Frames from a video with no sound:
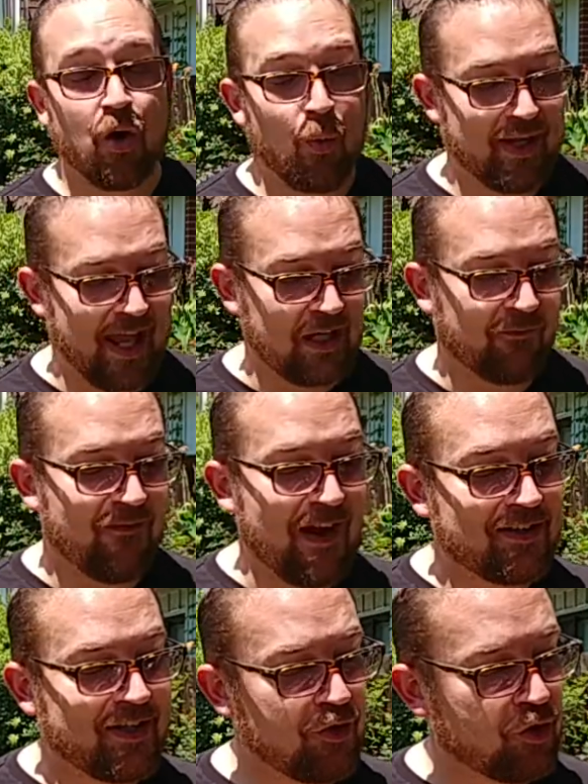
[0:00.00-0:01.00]
We can
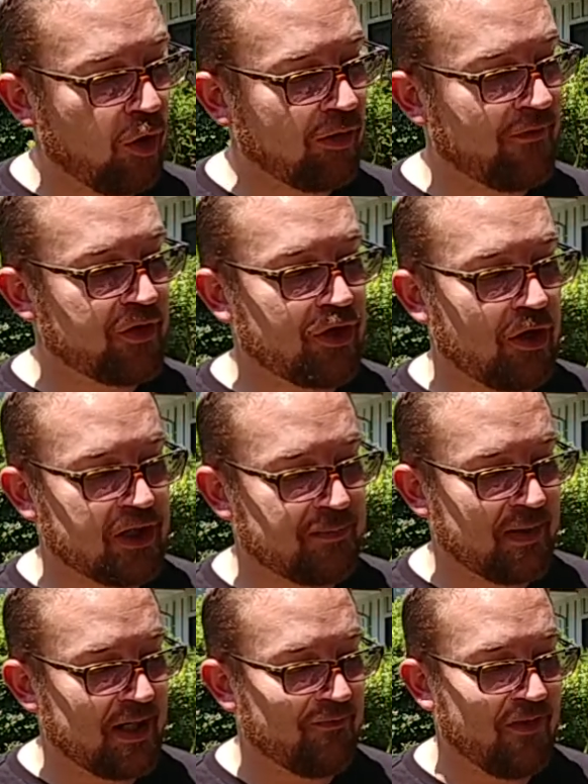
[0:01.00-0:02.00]
affect control of the shutter
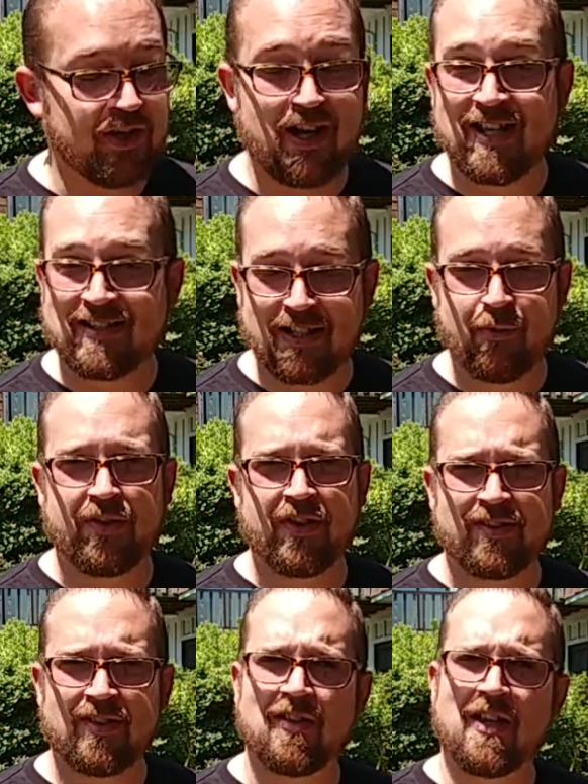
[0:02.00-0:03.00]
speed very nicely with
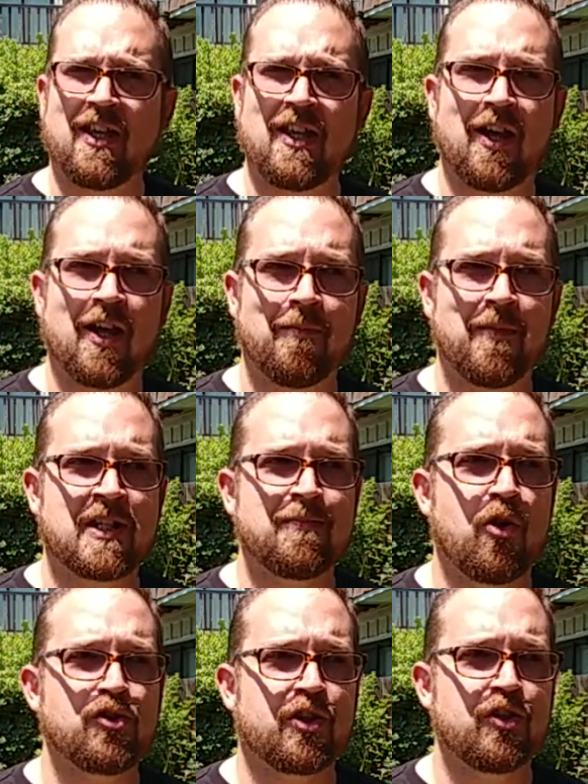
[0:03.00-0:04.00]
this
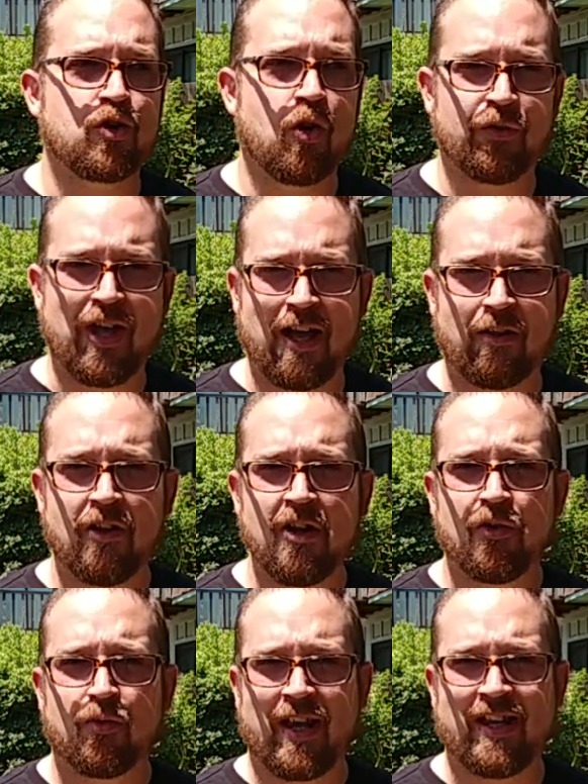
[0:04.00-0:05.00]
exposure control dial
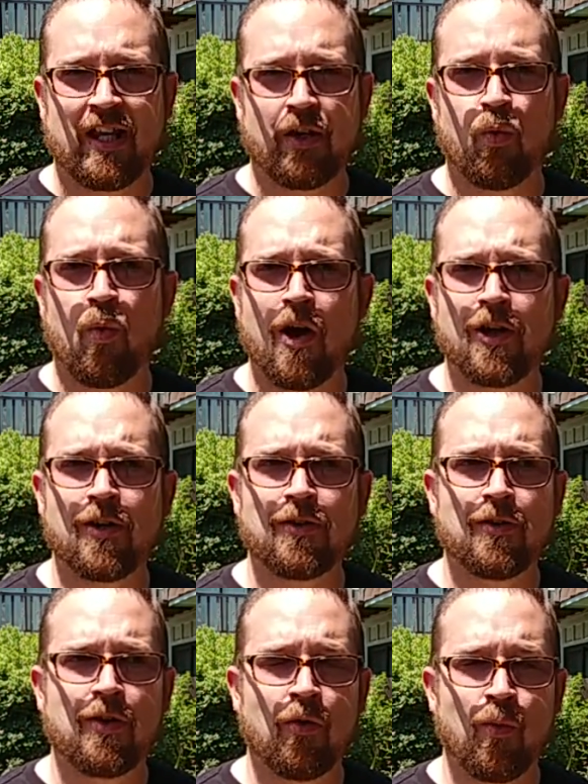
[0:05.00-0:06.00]
right here.
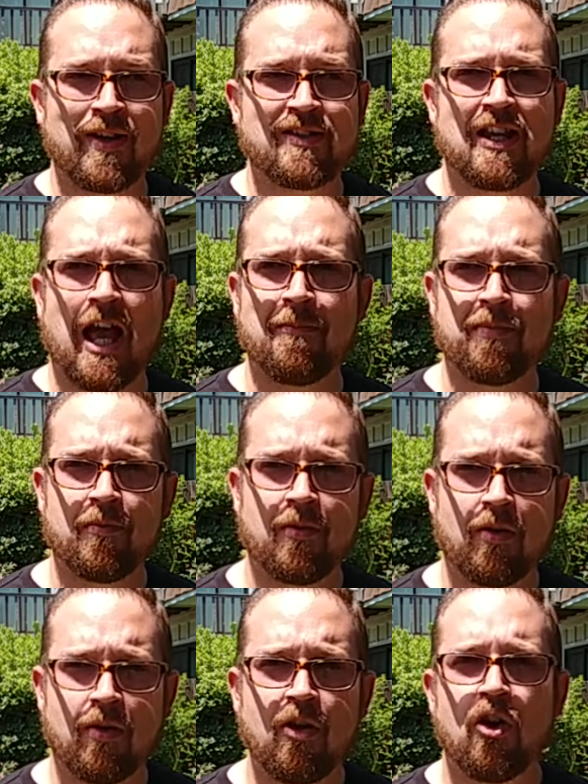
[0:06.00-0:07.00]
One stop
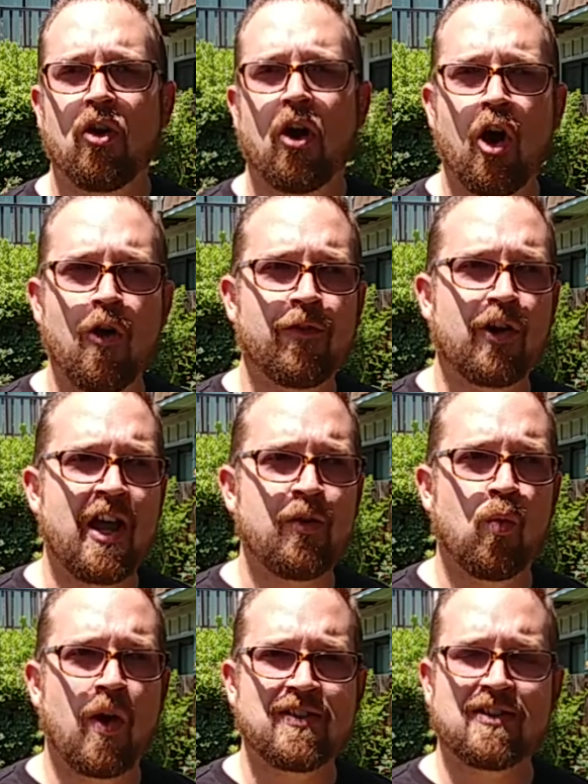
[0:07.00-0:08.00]
over
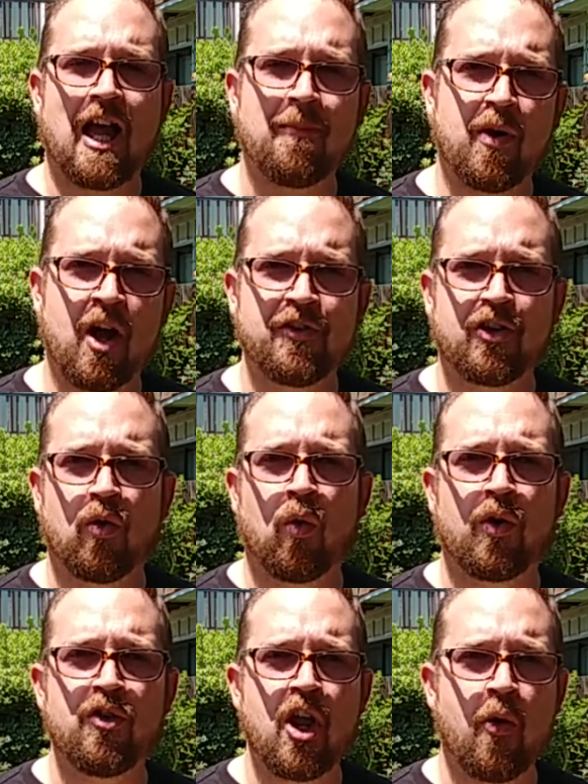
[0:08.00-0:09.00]
and one stop under,
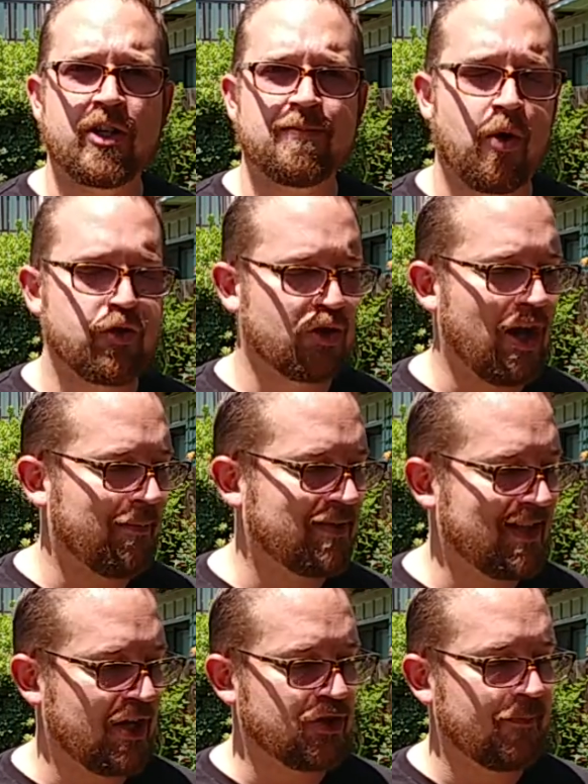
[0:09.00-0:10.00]
or no exposure
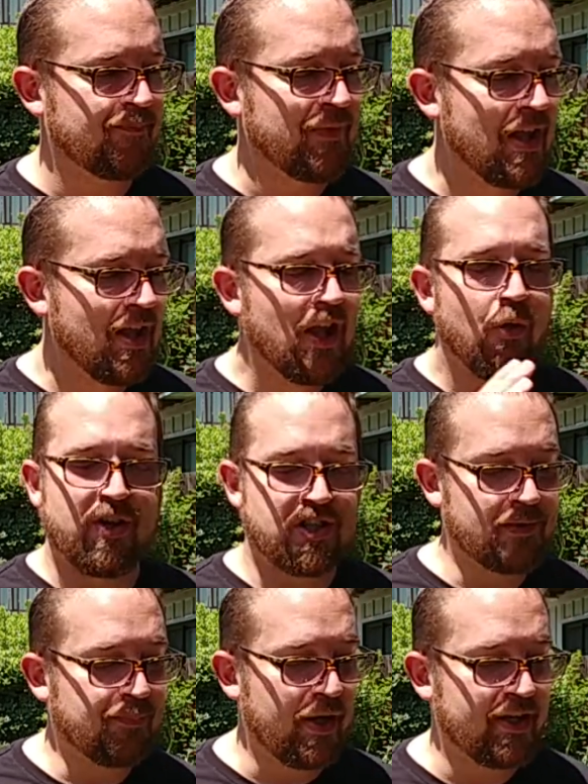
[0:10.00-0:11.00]
compensation, which
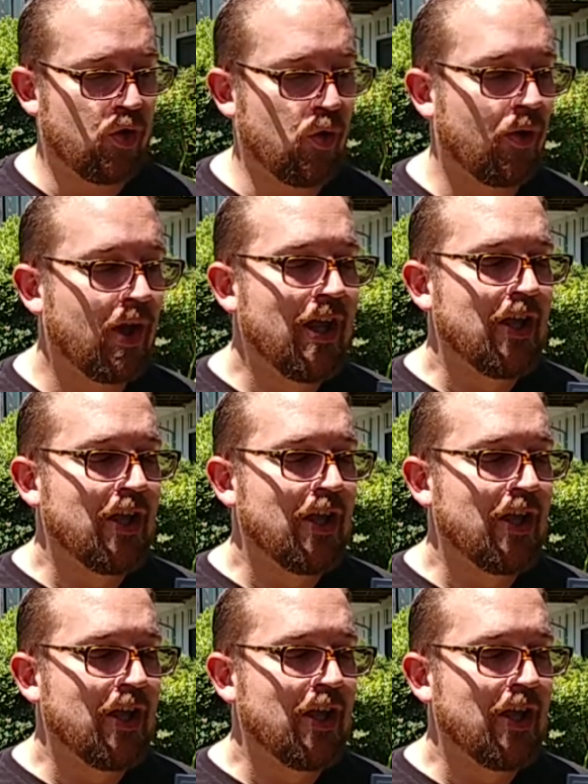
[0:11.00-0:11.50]
is pretty cool.